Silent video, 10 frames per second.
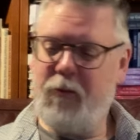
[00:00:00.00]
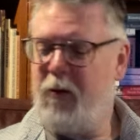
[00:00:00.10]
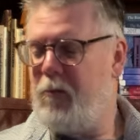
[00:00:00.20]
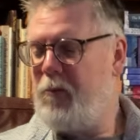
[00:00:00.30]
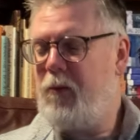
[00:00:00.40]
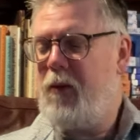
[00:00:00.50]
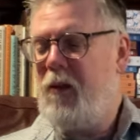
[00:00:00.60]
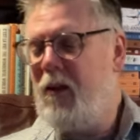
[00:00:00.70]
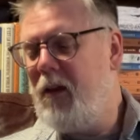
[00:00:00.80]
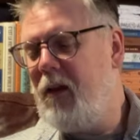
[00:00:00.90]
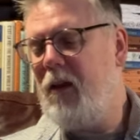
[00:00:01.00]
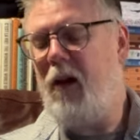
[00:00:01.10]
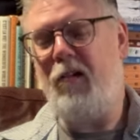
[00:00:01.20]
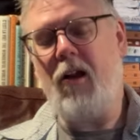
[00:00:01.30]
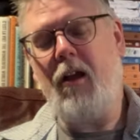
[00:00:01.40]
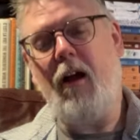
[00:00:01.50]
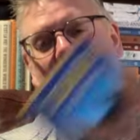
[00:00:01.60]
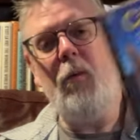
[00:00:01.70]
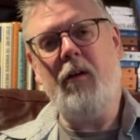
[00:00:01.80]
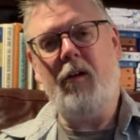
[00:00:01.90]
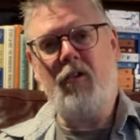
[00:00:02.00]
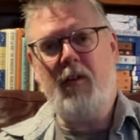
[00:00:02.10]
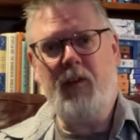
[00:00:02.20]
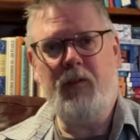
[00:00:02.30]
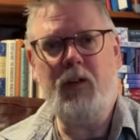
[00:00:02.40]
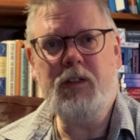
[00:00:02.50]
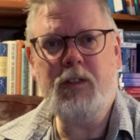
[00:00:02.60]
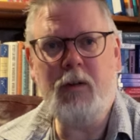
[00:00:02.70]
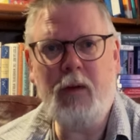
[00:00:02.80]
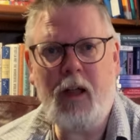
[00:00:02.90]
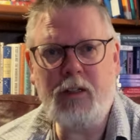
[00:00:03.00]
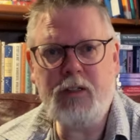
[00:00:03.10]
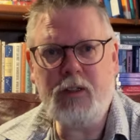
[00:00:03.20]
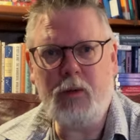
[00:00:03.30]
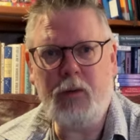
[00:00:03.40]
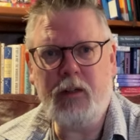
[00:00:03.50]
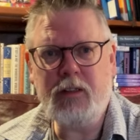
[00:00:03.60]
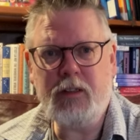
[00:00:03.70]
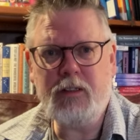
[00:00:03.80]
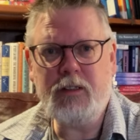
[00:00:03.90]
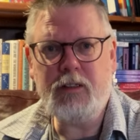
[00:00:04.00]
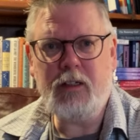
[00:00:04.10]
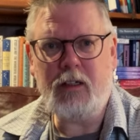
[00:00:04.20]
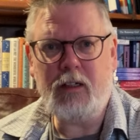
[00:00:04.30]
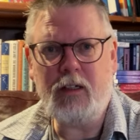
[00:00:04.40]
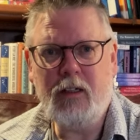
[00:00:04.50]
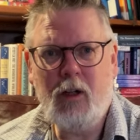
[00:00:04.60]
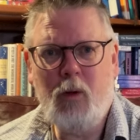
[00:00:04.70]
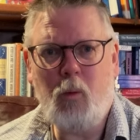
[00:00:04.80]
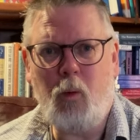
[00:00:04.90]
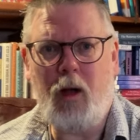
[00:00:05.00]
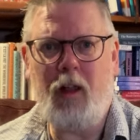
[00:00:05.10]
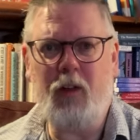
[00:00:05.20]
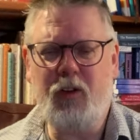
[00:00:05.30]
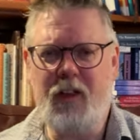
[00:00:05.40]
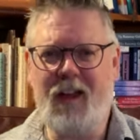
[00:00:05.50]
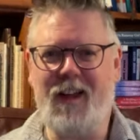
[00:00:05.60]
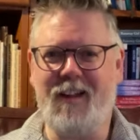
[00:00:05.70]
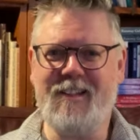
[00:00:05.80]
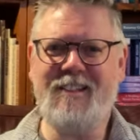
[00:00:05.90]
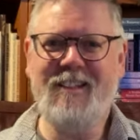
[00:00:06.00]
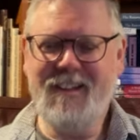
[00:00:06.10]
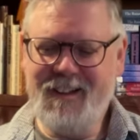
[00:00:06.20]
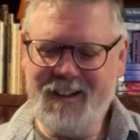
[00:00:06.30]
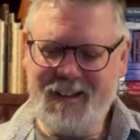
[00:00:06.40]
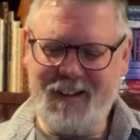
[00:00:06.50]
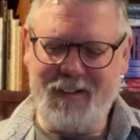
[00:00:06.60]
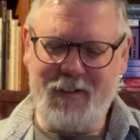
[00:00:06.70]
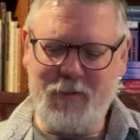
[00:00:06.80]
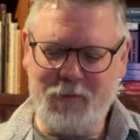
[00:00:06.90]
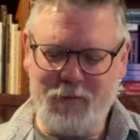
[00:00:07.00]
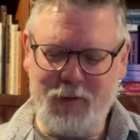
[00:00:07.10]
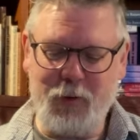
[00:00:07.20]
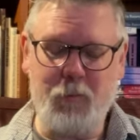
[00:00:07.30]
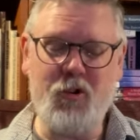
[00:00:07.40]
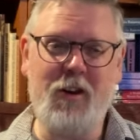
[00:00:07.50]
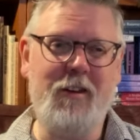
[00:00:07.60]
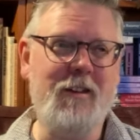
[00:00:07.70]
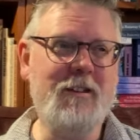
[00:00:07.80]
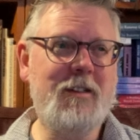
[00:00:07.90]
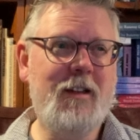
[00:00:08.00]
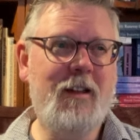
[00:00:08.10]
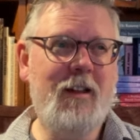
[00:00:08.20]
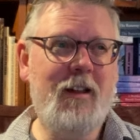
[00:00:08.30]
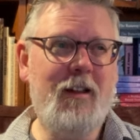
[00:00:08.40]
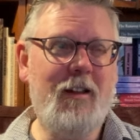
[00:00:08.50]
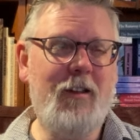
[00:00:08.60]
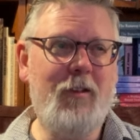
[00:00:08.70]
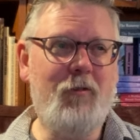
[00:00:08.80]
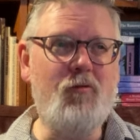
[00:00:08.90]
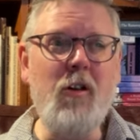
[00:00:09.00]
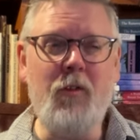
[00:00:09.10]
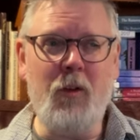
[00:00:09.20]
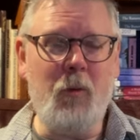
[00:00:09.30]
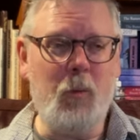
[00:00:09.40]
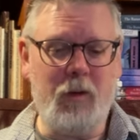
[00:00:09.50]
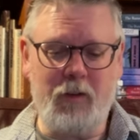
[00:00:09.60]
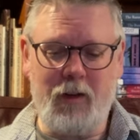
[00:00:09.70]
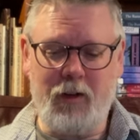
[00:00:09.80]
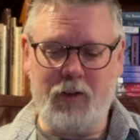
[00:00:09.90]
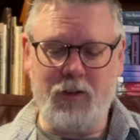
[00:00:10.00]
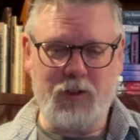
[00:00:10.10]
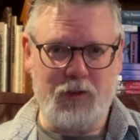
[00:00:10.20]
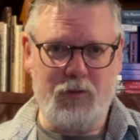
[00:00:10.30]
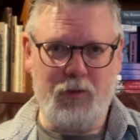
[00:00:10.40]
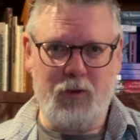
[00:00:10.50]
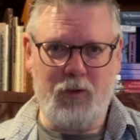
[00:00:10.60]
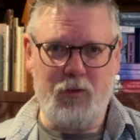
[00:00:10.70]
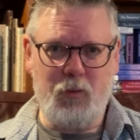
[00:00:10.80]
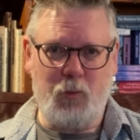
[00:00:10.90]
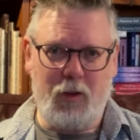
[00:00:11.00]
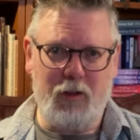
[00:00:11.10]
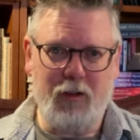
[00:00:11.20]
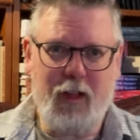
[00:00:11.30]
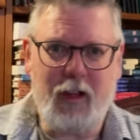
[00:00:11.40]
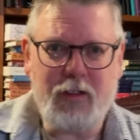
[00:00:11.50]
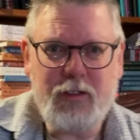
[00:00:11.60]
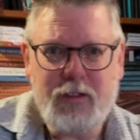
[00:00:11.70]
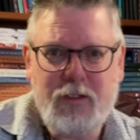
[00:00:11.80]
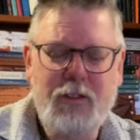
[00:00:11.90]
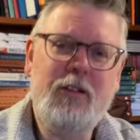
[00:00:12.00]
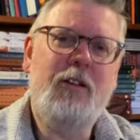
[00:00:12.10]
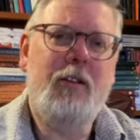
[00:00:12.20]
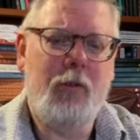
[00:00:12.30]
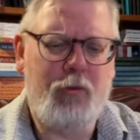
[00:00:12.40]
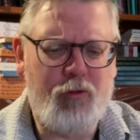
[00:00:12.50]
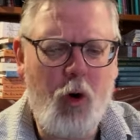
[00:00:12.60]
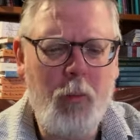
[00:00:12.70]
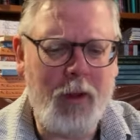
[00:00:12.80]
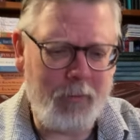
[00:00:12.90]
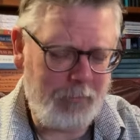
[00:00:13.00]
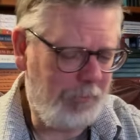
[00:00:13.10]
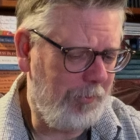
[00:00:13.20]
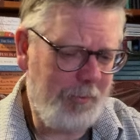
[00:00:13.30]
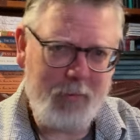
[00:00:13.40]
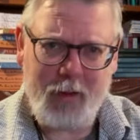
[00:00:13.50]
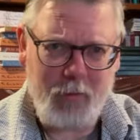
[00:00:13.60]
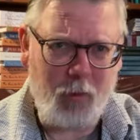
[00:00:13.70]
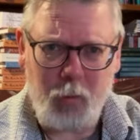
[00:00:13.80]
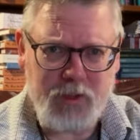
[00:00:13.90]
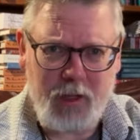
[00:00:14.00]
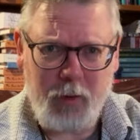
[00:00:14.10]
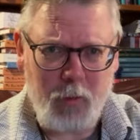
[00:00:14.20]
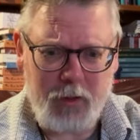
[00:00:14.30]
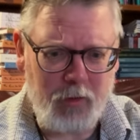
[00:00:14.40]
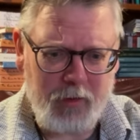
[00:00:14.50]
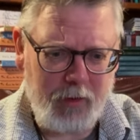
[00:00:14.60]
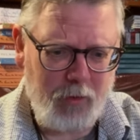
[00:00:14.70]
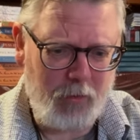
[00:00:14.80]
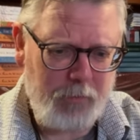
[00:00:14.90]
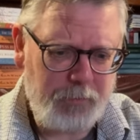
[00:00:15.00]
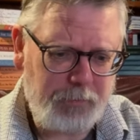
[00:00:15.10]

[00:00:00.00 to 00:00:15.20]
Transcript: Yep. Caracal, which I read for the first time last year, which is his wild cat. You know, Britain is riven with legends of wild cats roaming almost anywhere you can think of.